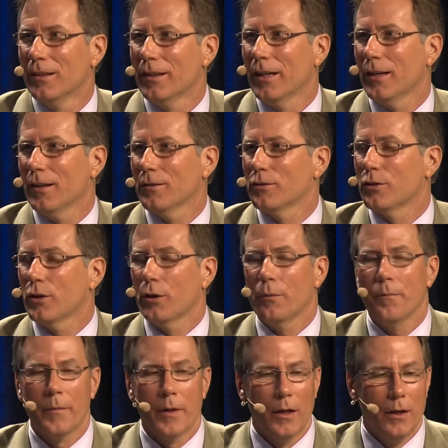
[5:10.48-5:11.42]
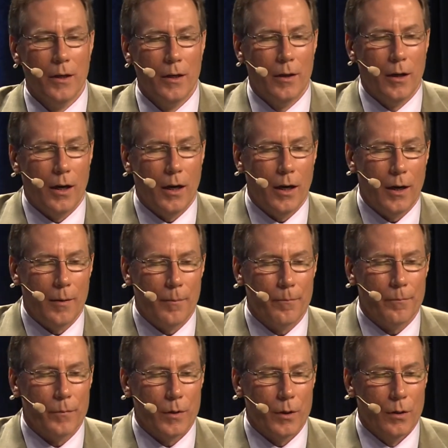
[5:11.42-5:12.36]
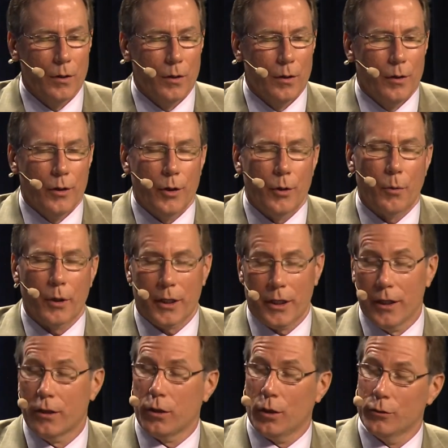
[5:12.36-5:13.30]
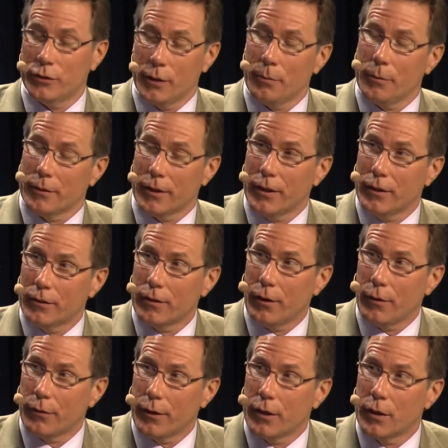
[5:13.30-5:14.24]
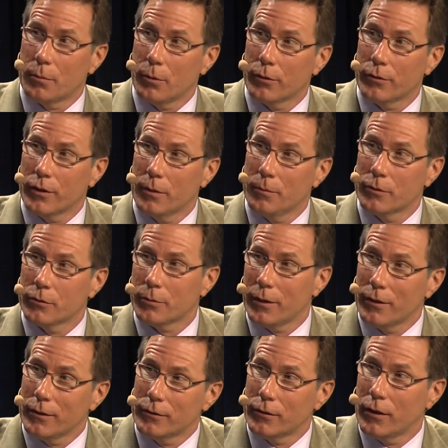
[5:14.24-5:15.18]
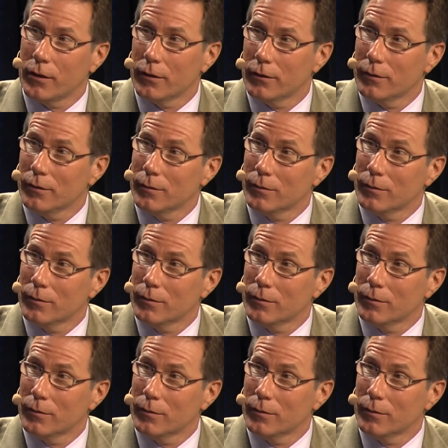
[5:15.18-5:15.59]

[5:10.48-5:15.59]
Yeah. So, you're working closely with the Intel Thunderbolt team as well at Sonnet?